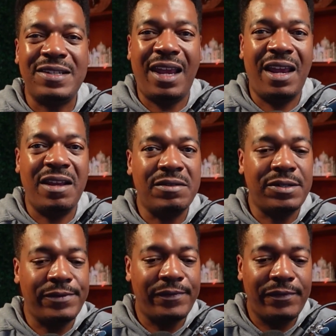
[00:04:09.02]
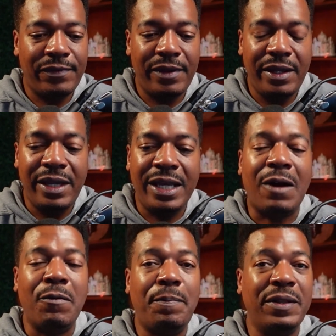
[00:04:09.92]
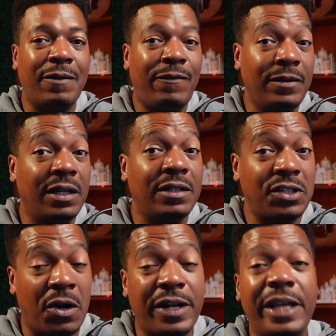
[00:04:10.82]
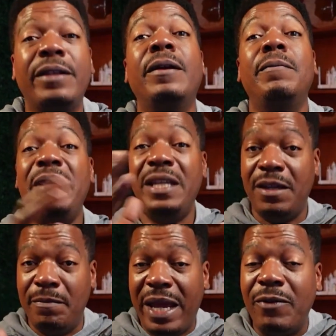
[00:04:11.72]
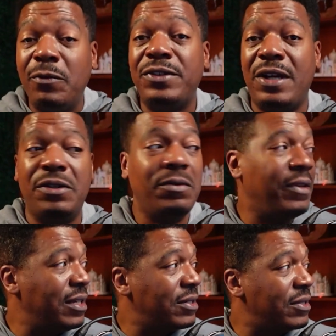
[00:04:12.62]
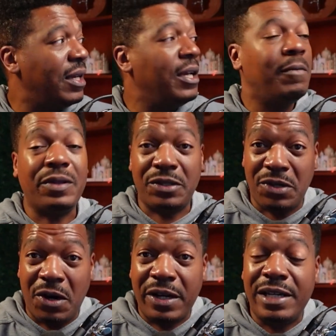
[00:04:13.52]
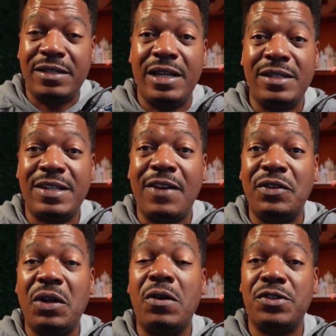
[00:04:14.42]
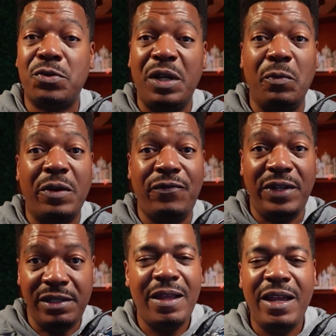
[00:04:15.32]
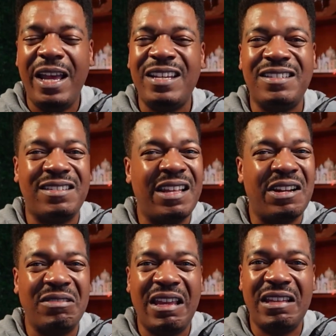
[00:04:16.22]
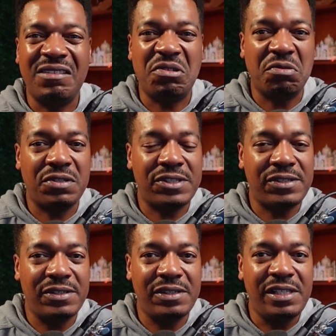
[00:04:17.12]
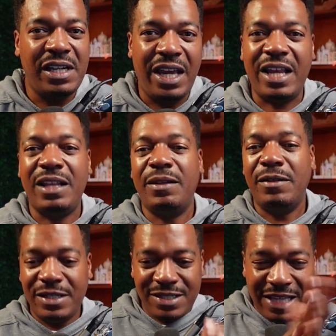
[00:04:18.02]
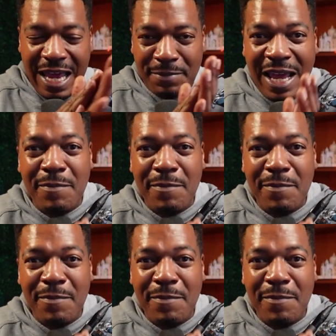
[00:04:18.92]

hands and I will put the, the target. Medium man will tell you this put the target at, at seven yards, 21 feet, and just let her let loose and slap that